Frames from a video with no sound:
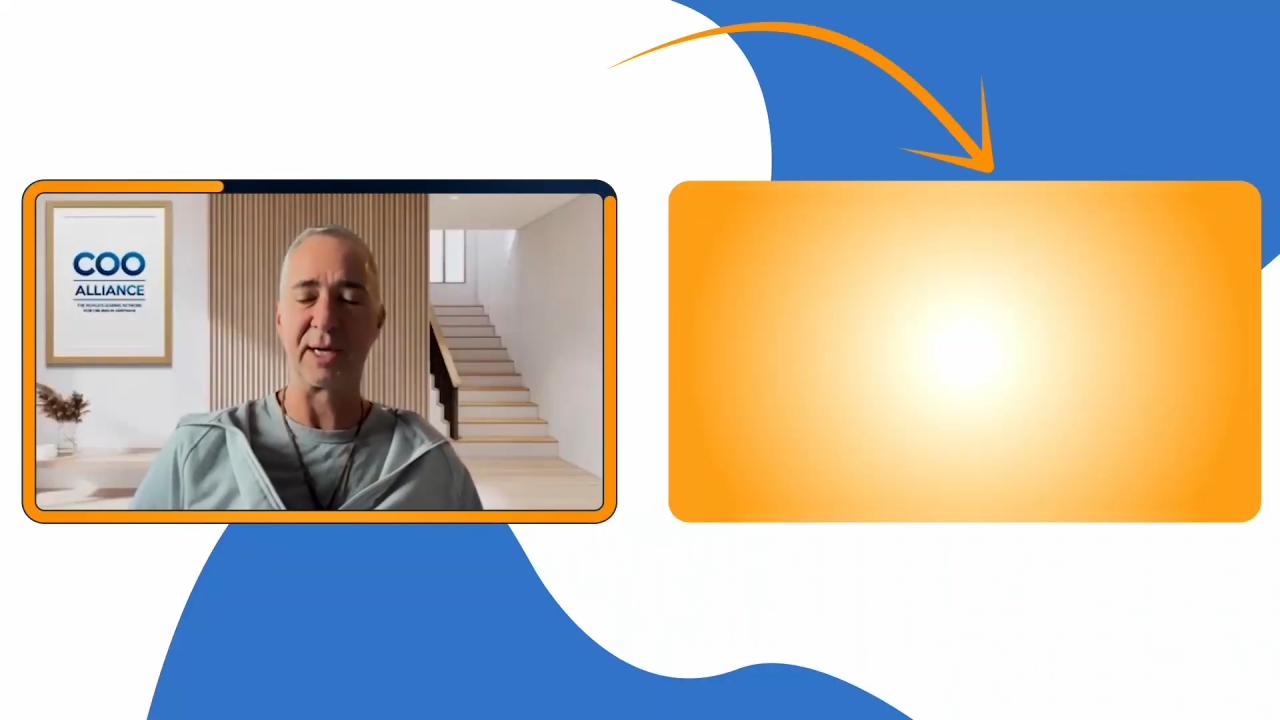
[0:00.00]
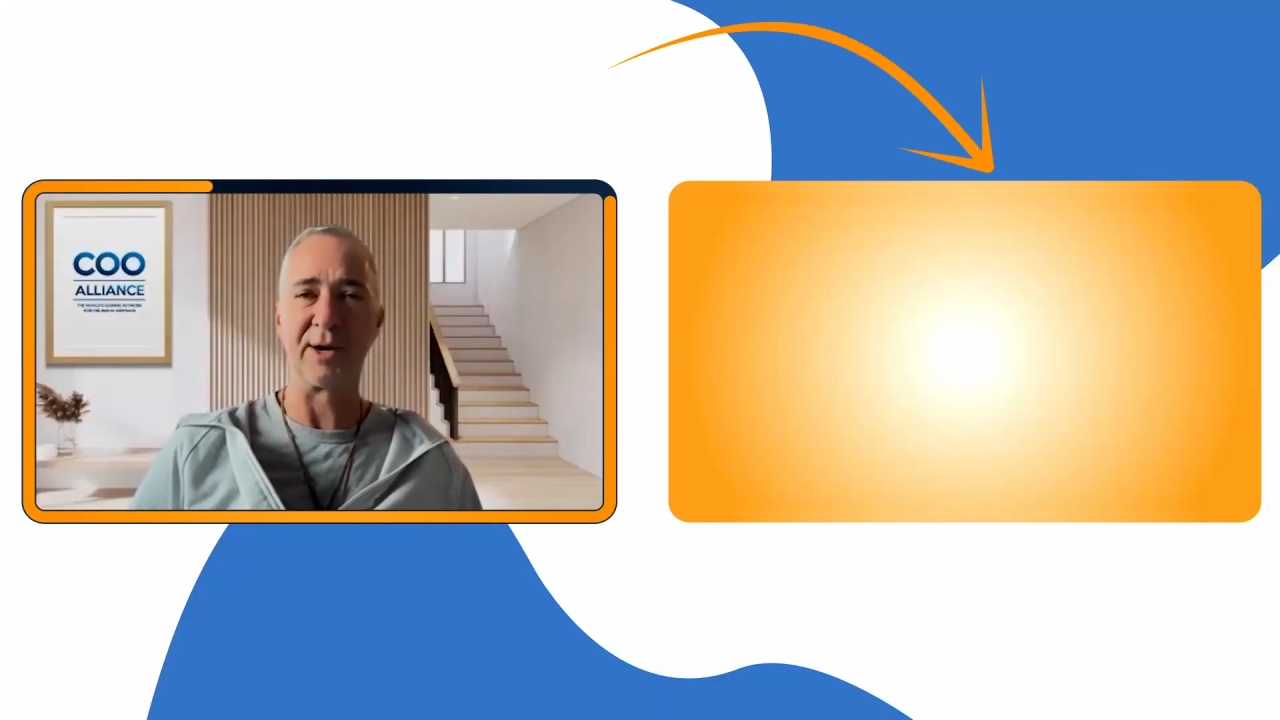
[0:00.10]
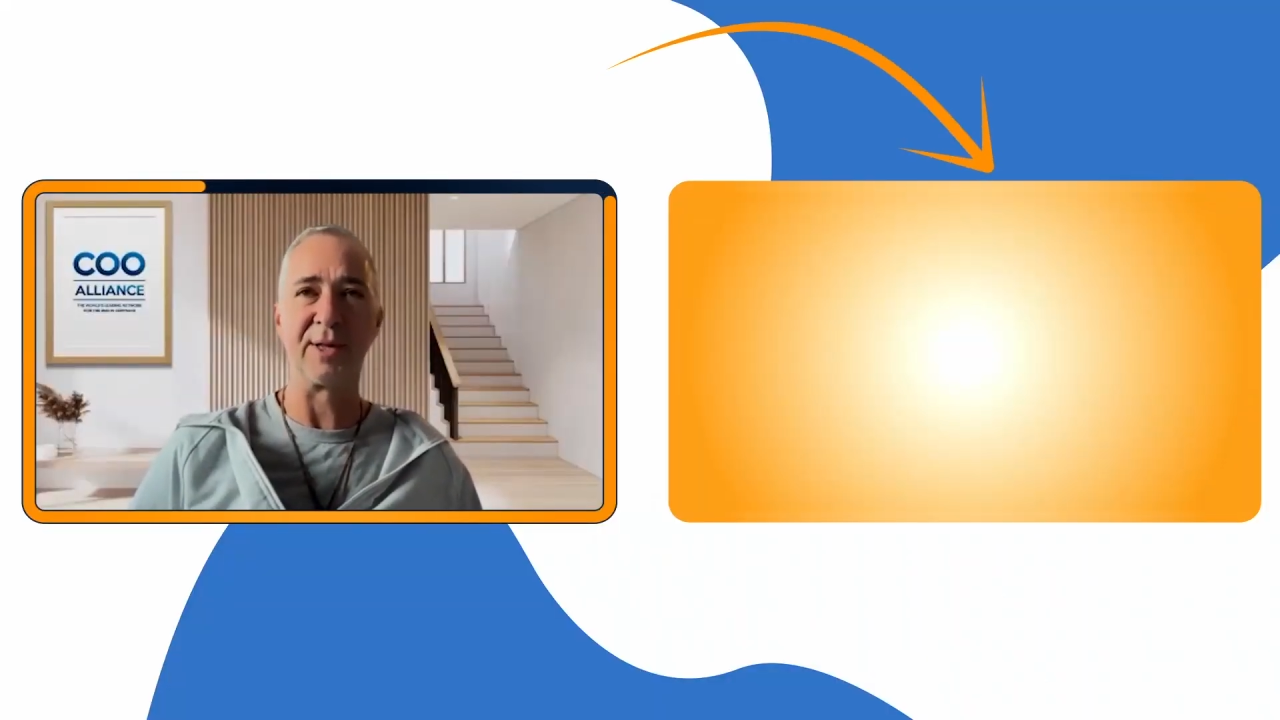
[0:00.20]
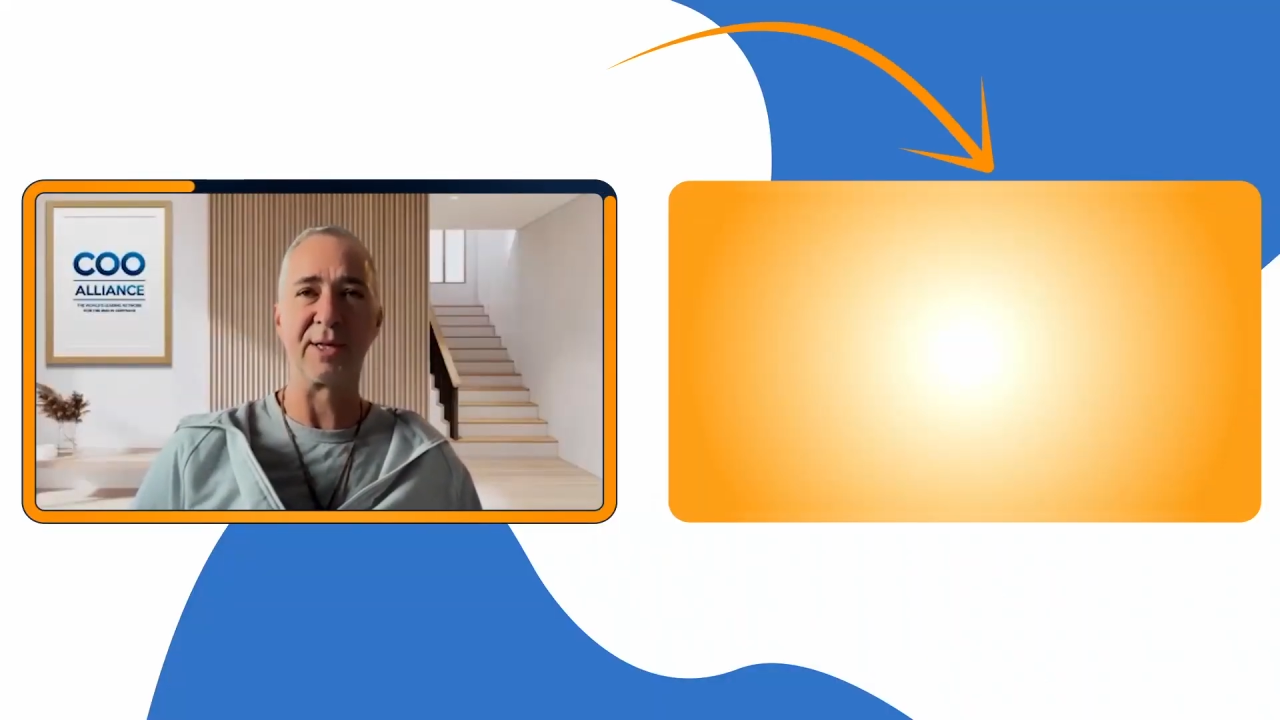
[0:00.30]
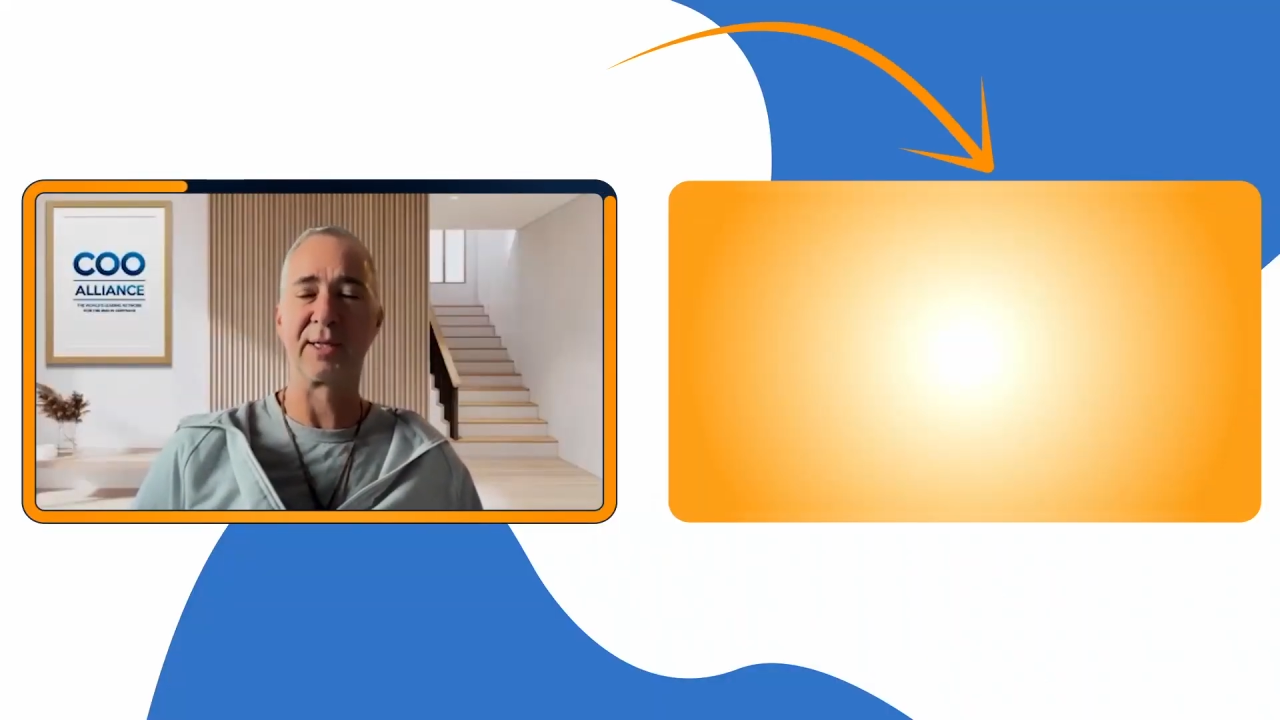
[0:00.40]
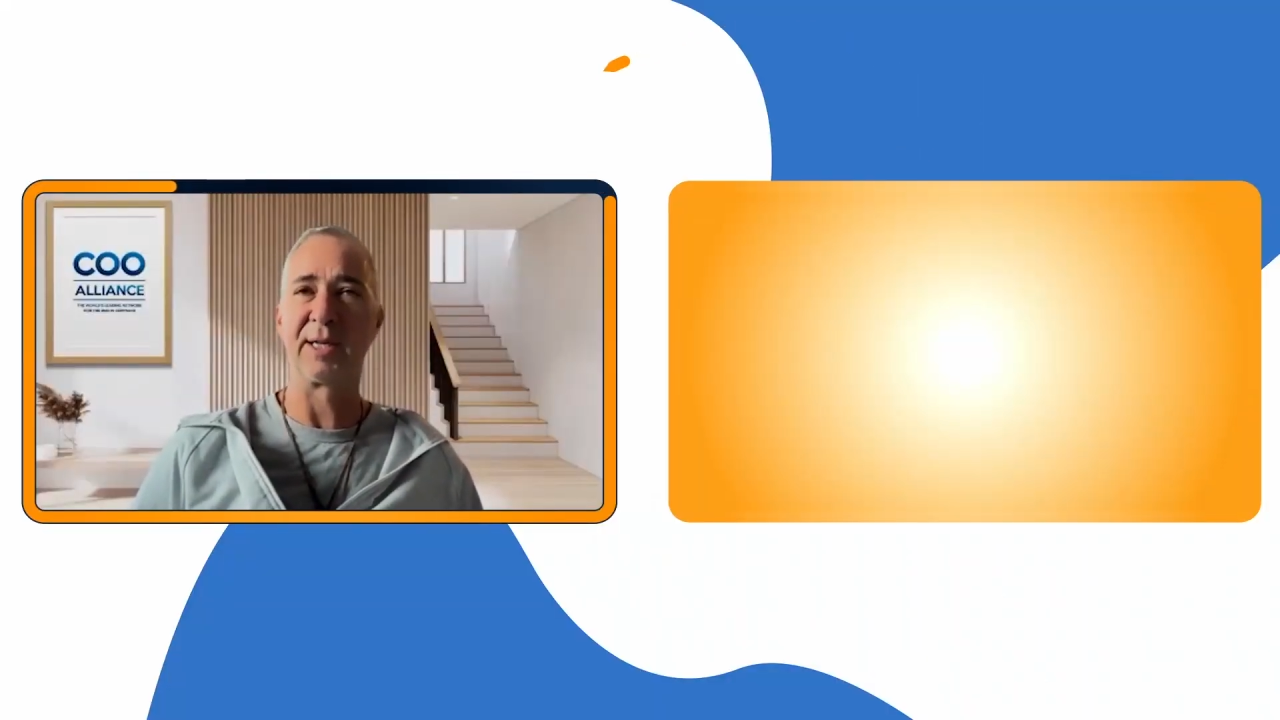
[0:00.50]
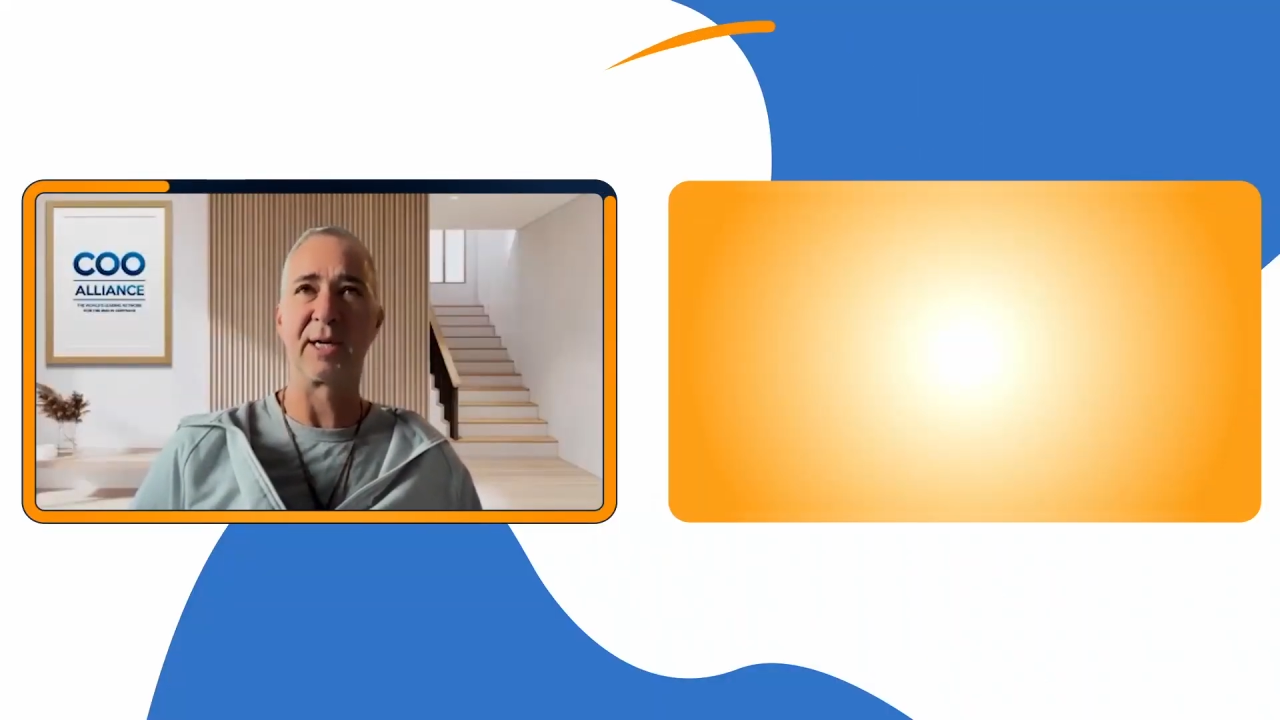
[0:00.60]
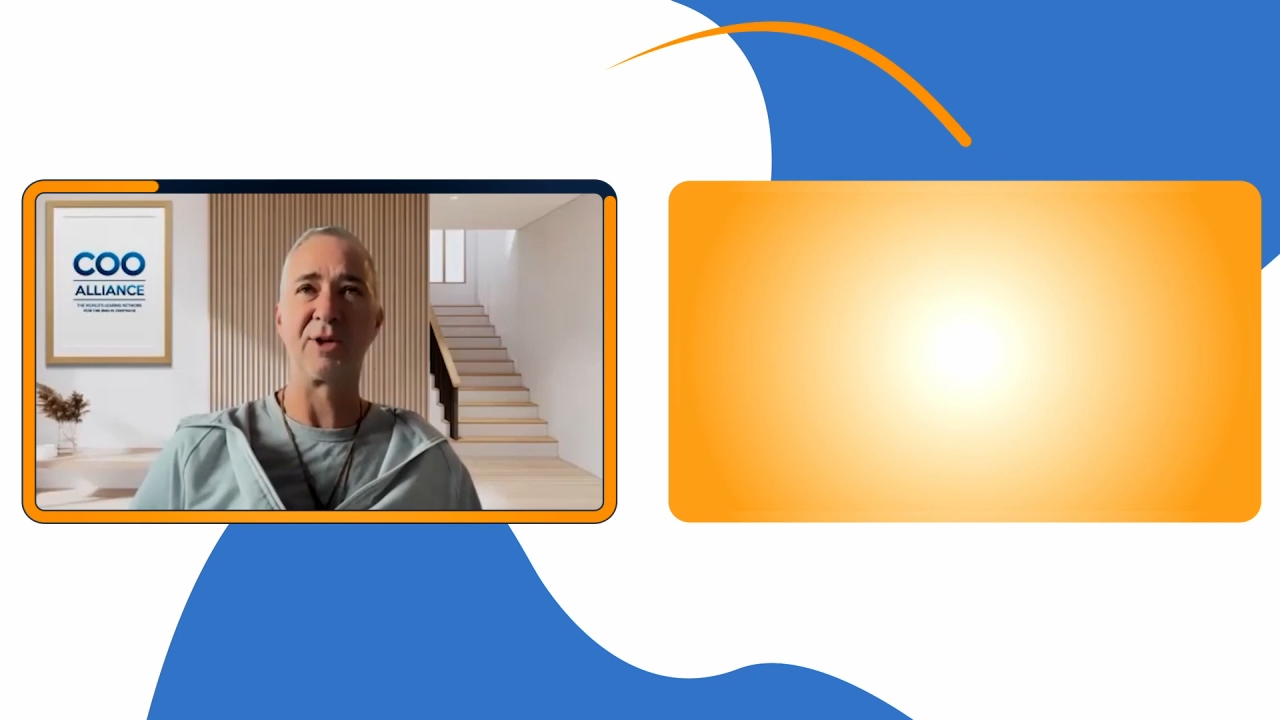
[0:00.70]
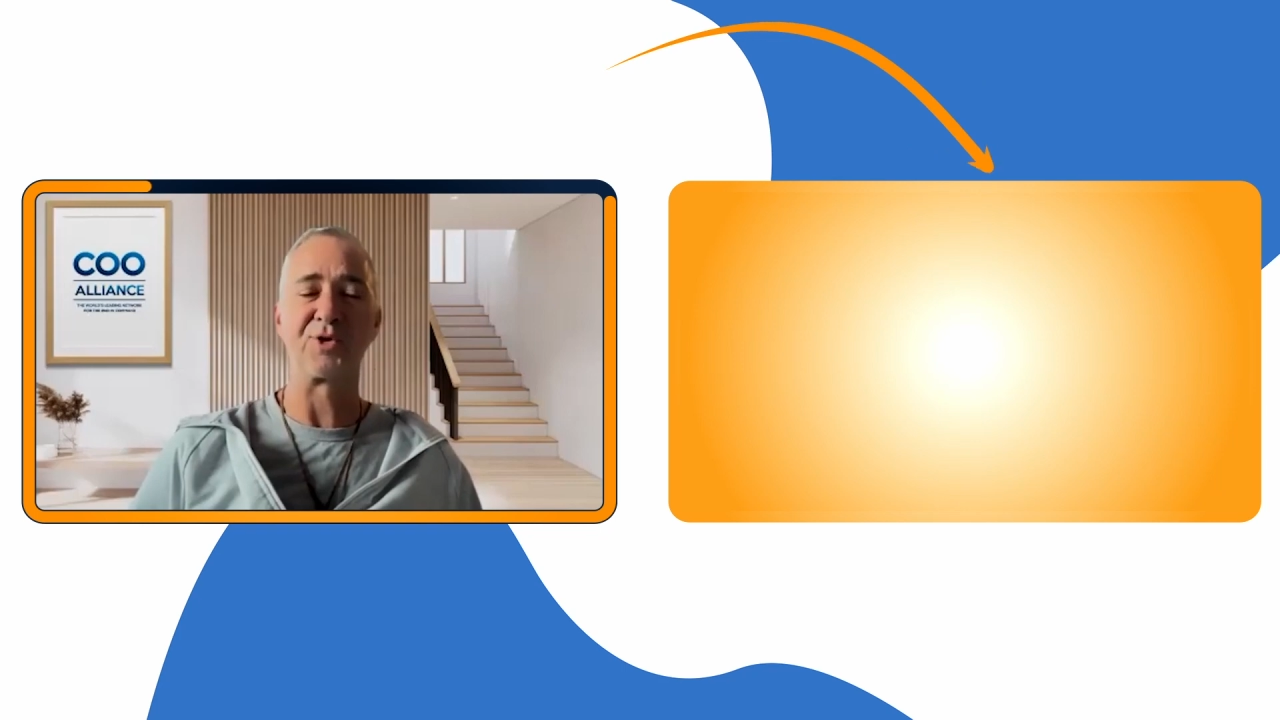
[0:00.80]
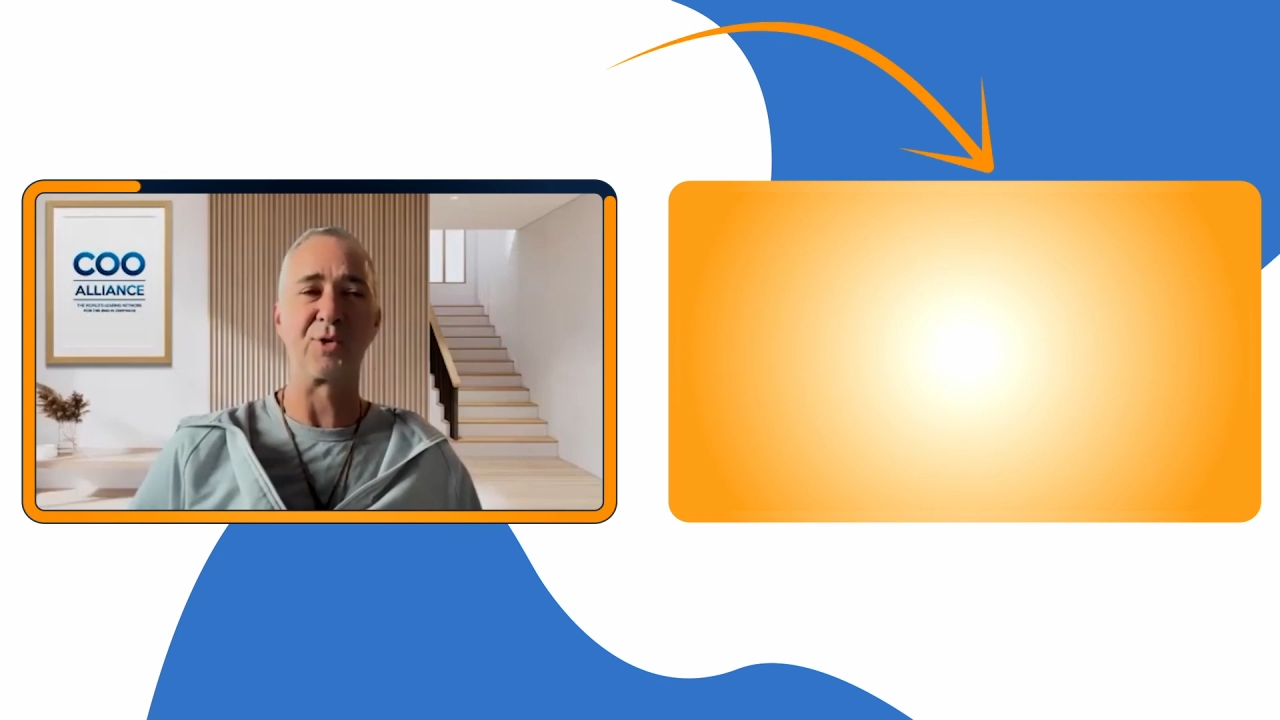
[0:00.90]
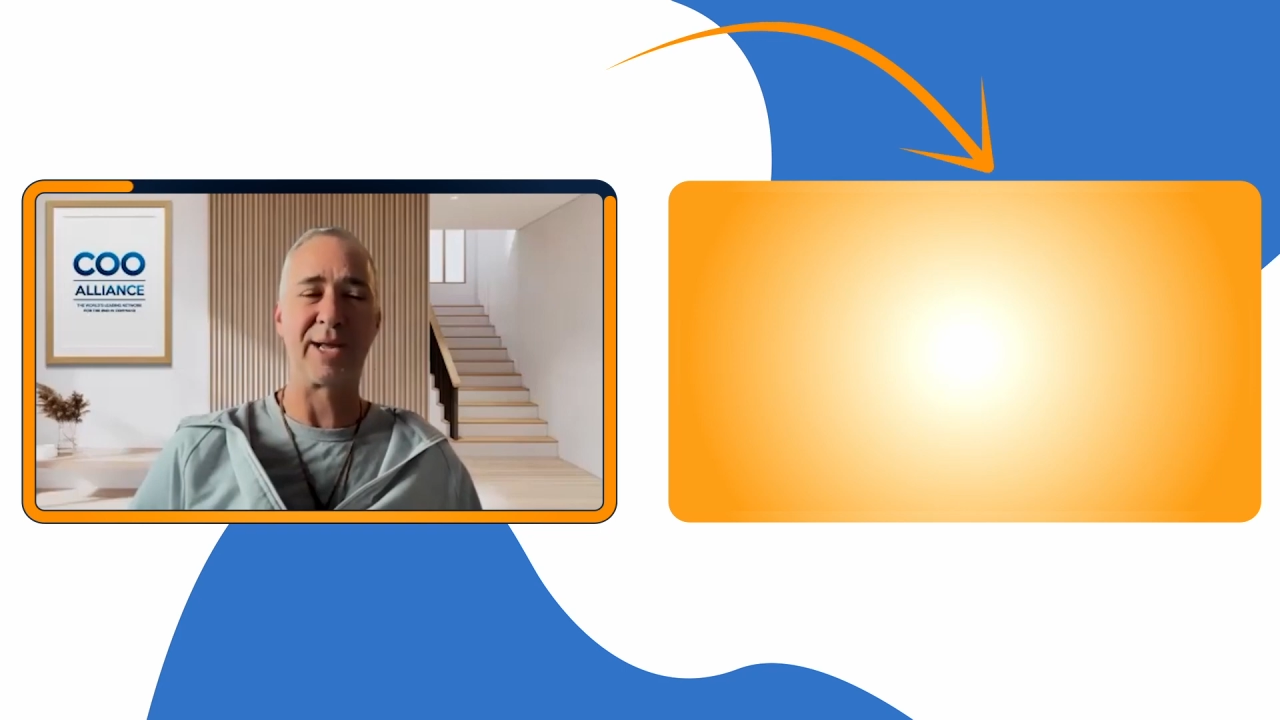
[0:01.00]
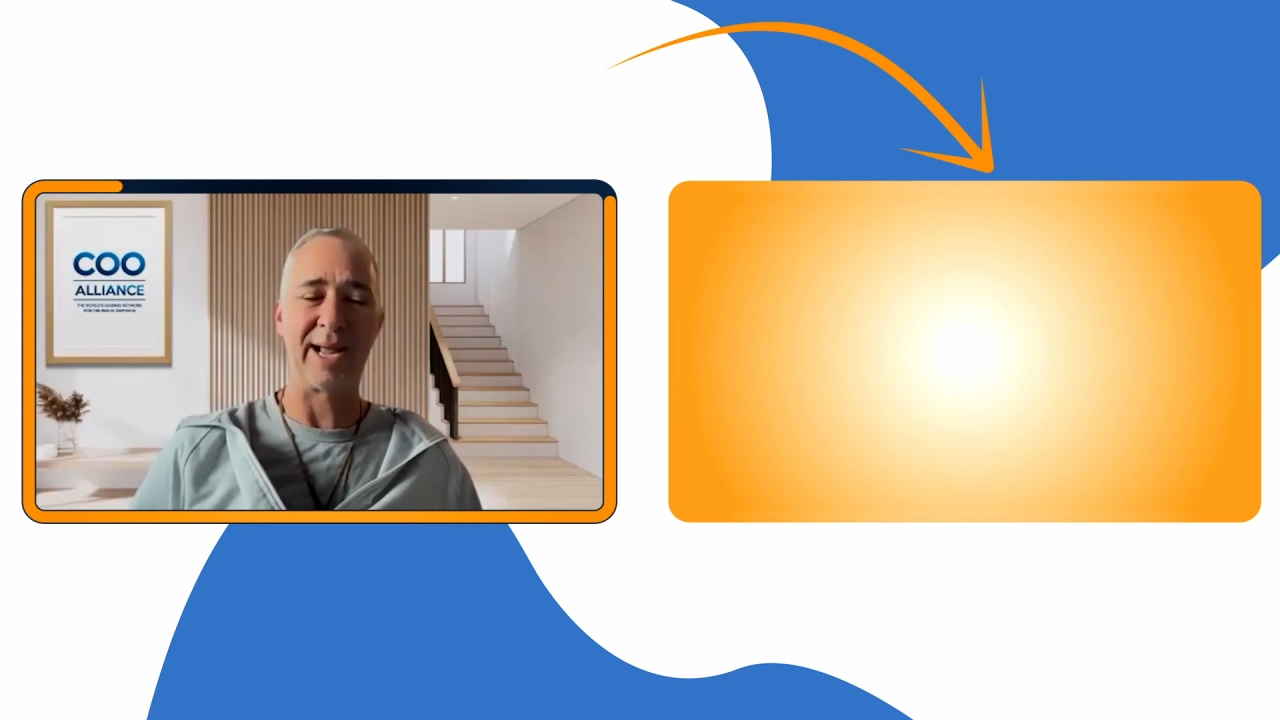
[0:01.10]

firing the cultural